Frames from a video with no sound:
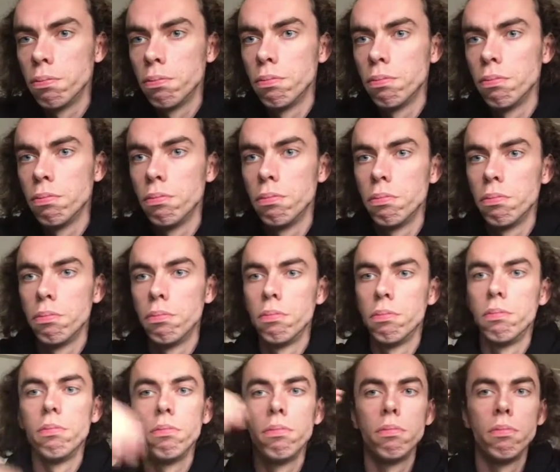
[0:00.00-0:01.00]

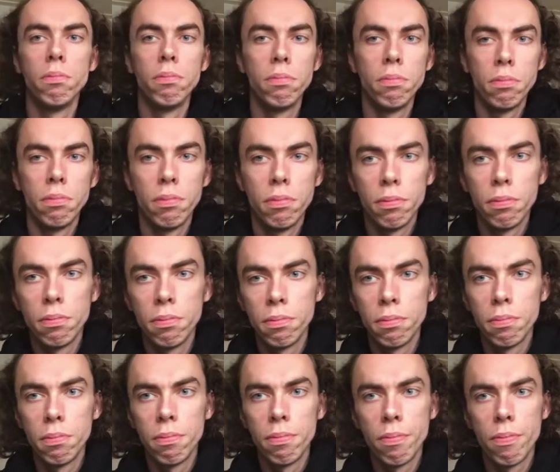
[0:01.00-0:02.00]

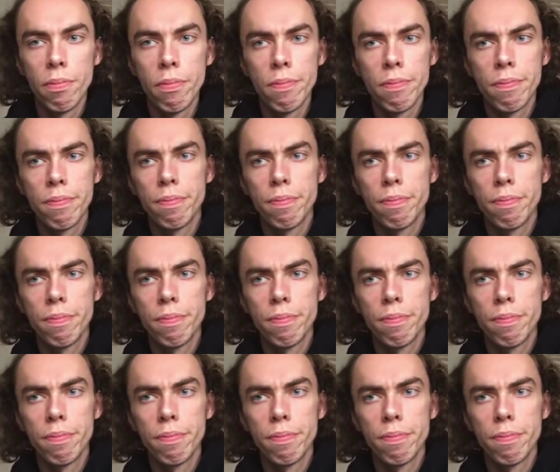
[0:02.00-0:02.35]
Nobody speaks.